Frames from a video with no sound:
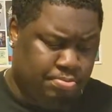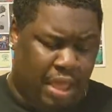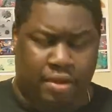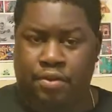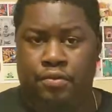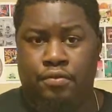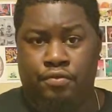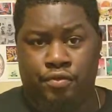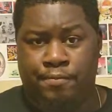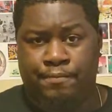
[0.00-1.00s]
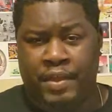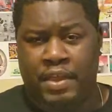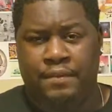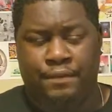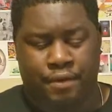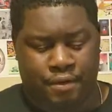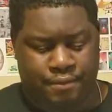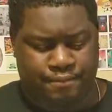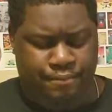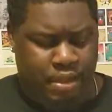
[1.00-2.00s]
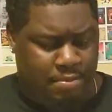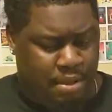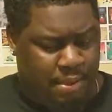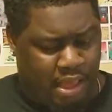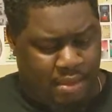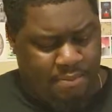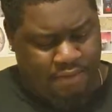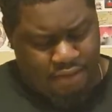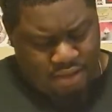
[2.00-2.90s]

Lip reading: like a news feed for upcoming games.